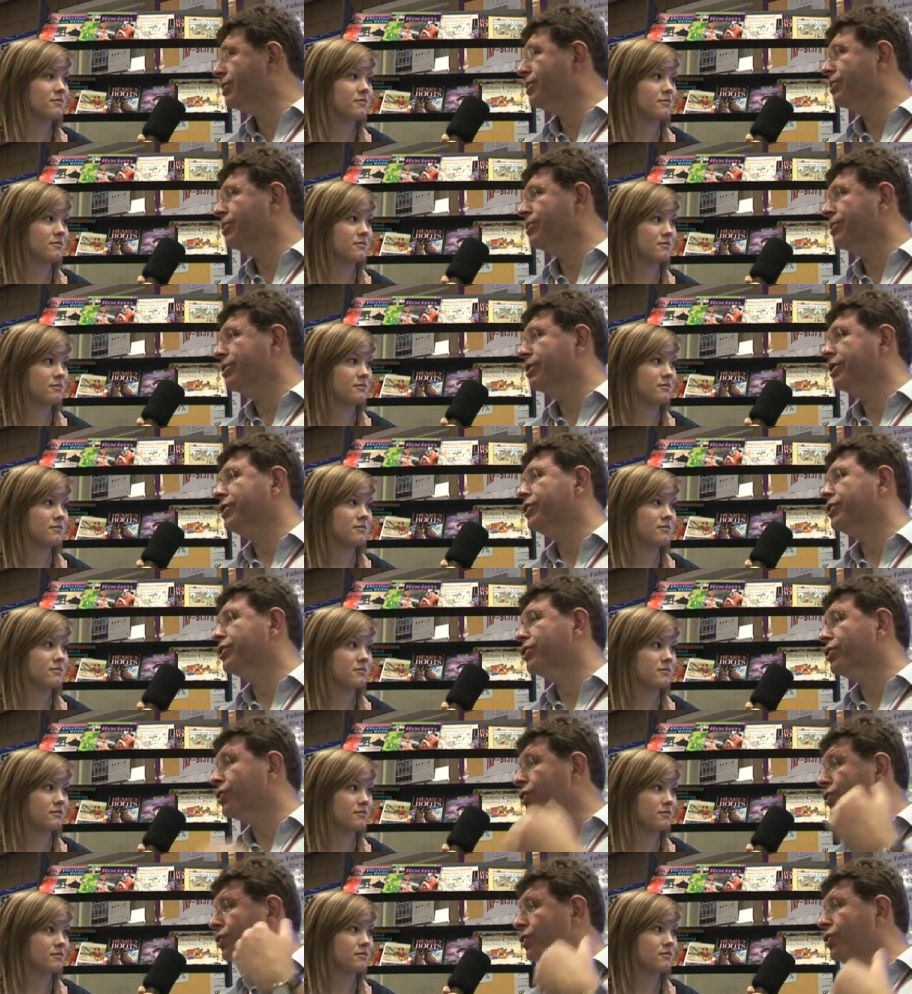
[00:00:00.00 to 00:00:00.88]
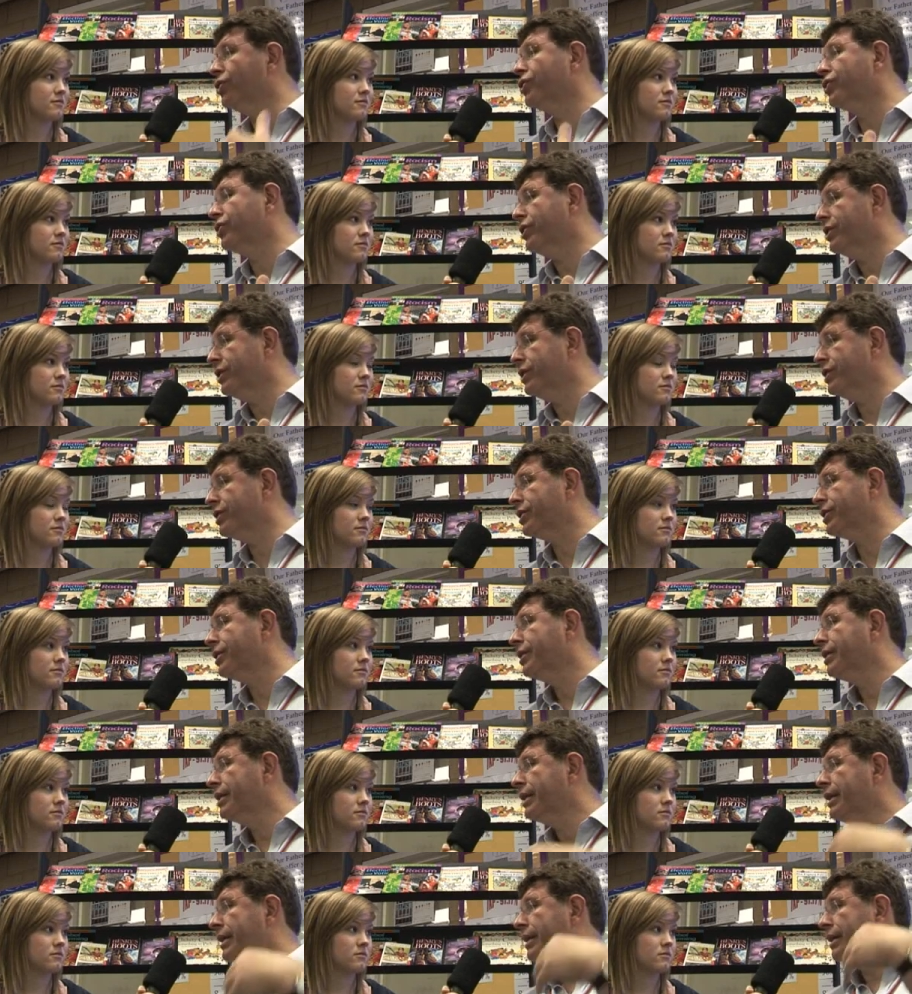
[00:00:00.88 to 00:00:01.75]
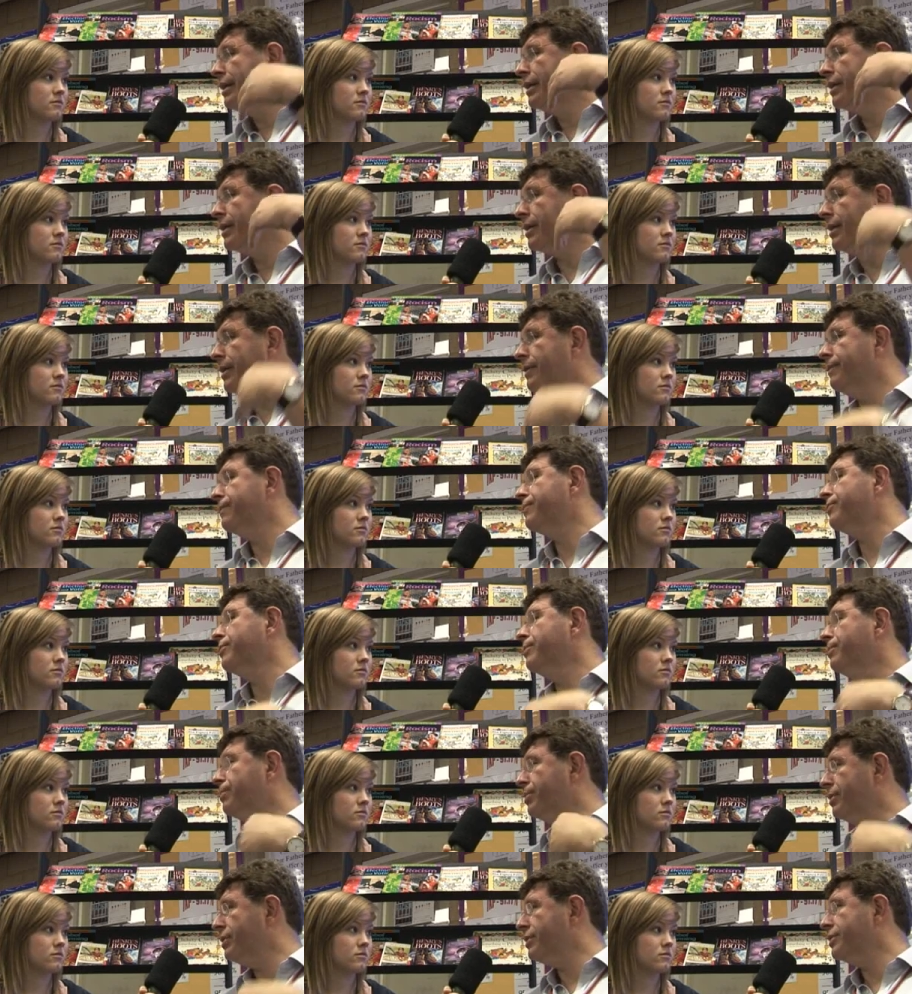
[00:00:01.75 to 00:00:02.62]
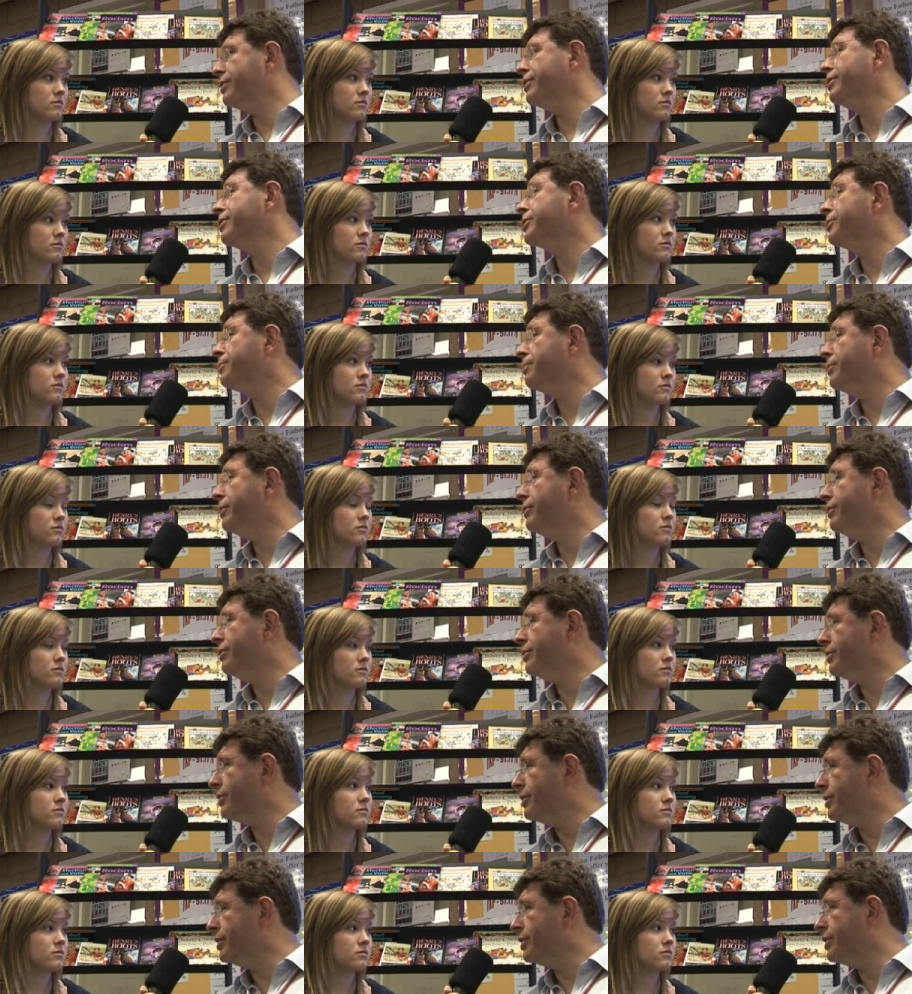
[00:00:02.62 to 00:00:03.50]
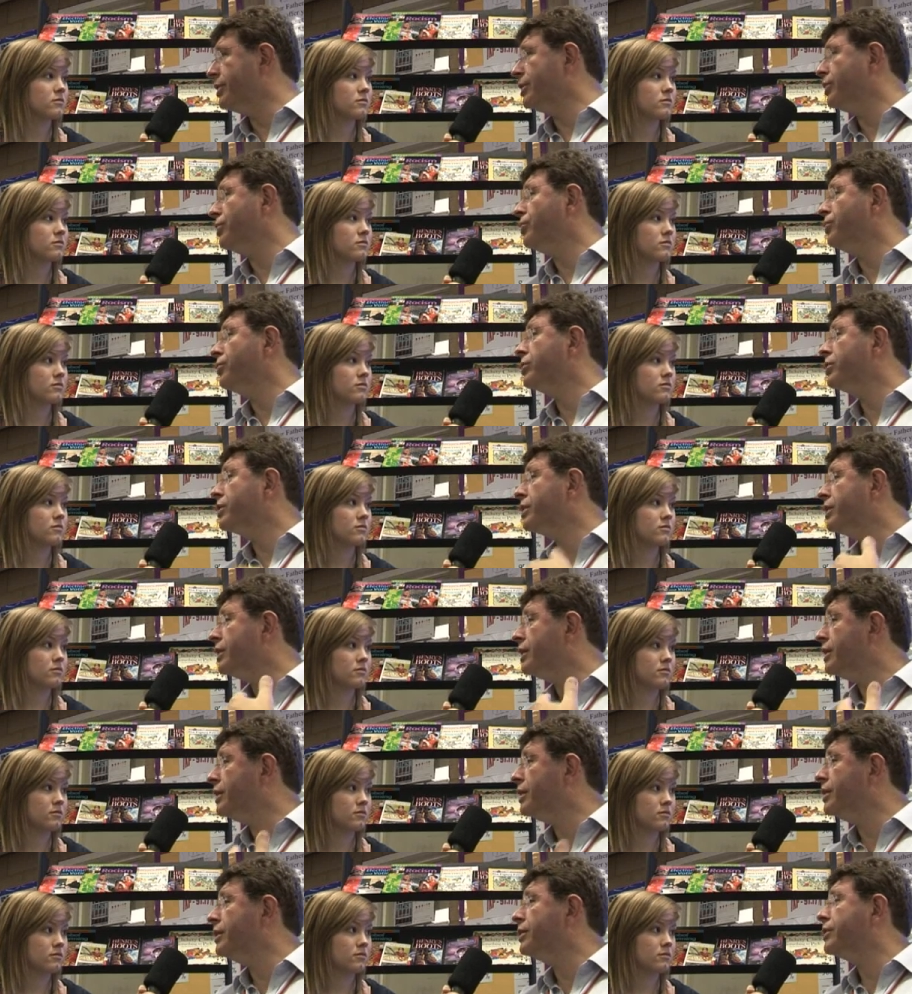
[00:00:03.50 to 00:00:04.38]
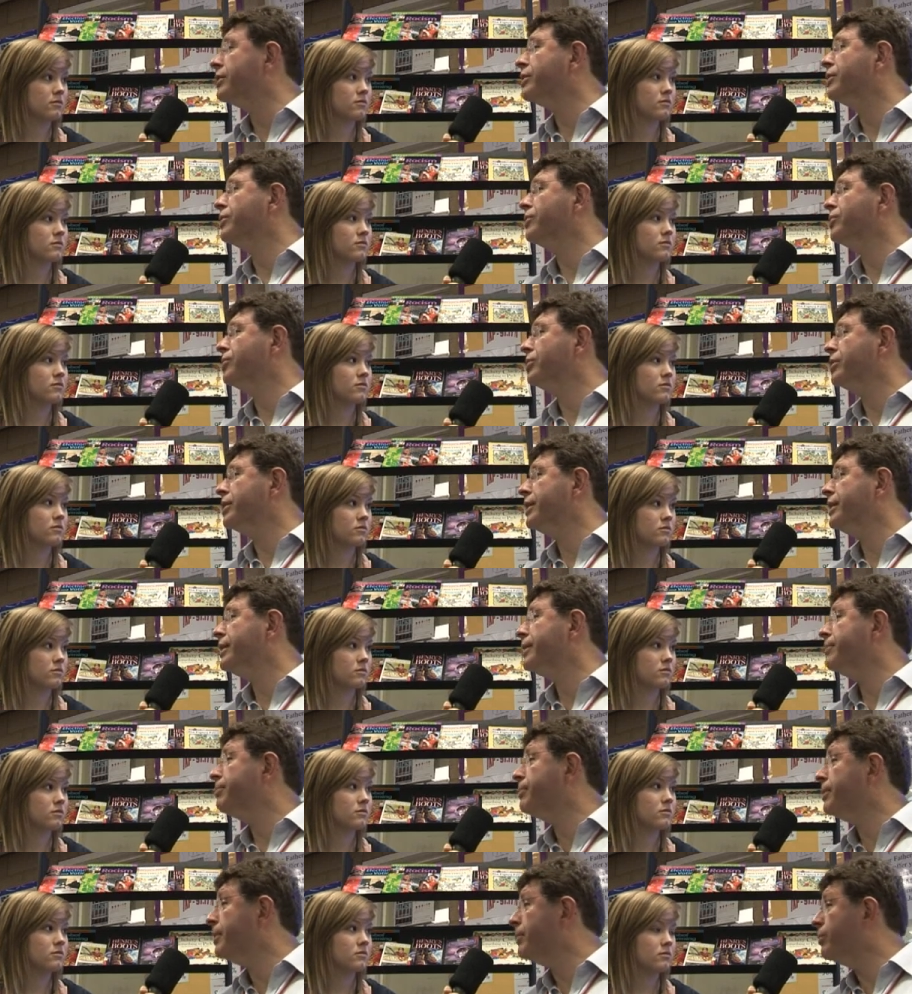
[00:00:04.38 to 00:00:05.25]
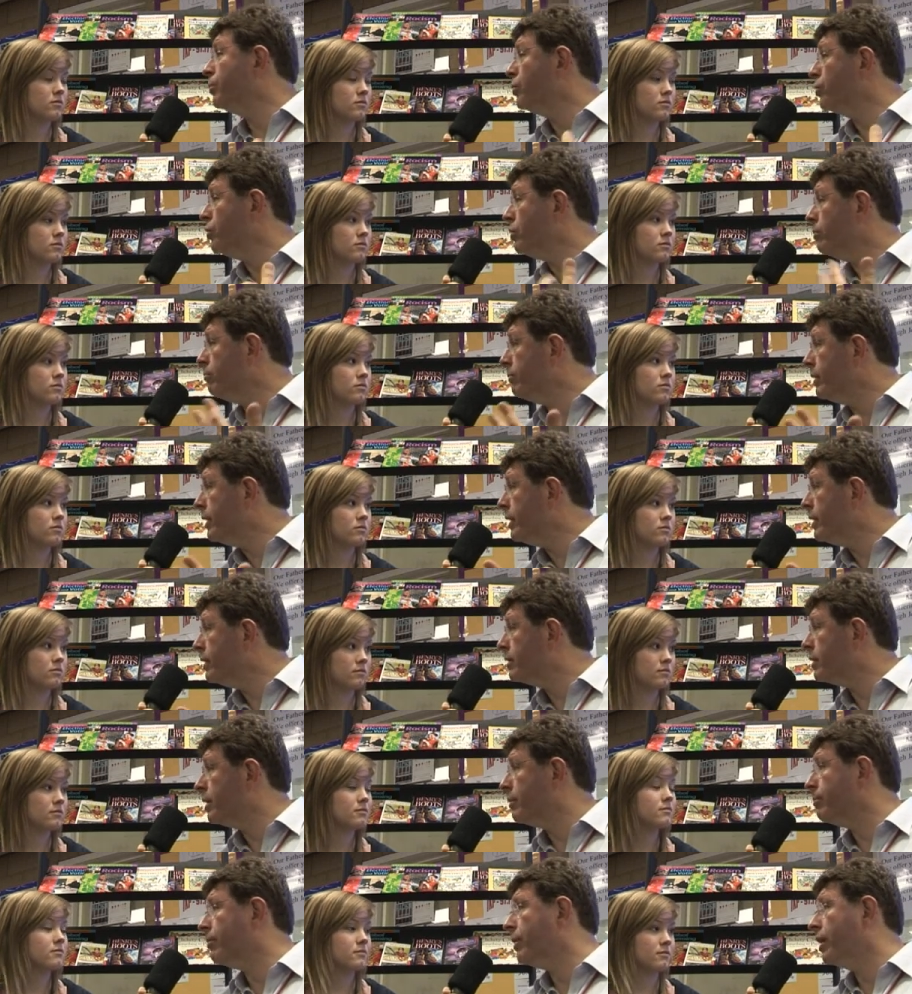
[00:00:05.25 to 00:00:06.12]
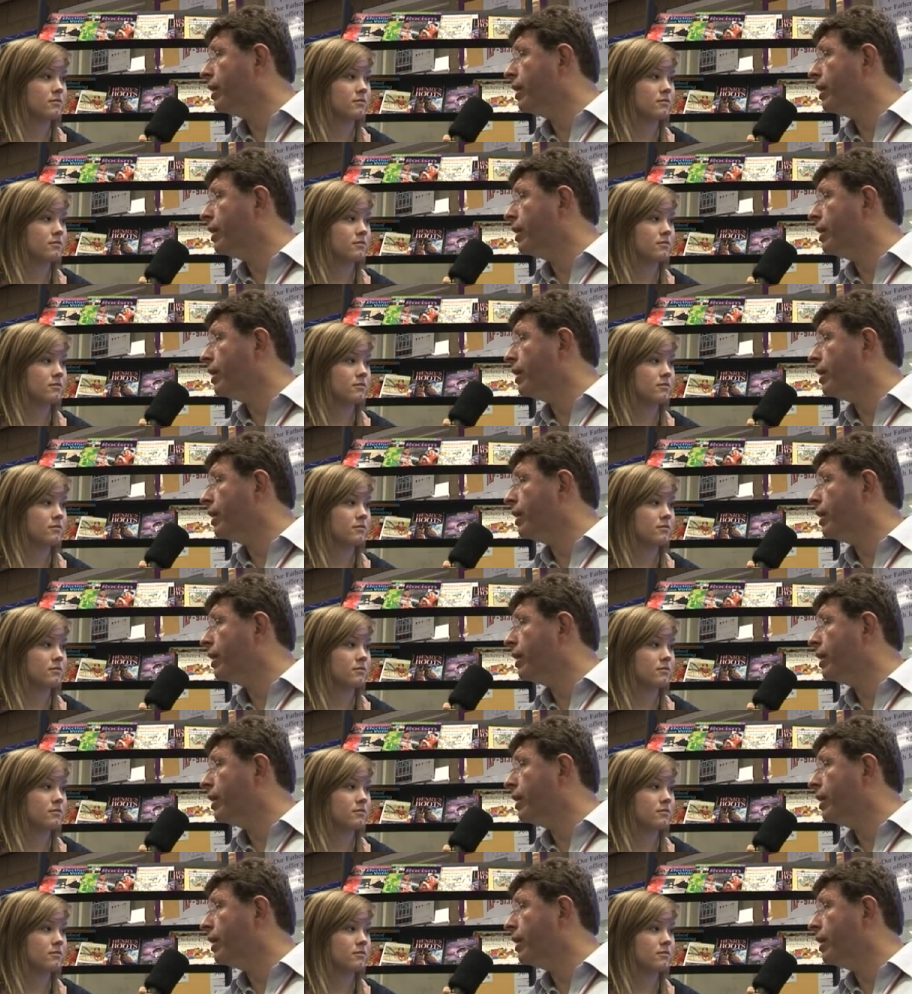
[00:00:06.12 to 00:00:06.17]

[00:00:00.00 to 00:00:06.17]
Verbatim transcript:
Speaker 1: children is that stories come from personal experiences, things you see, things you hear, people you meet. I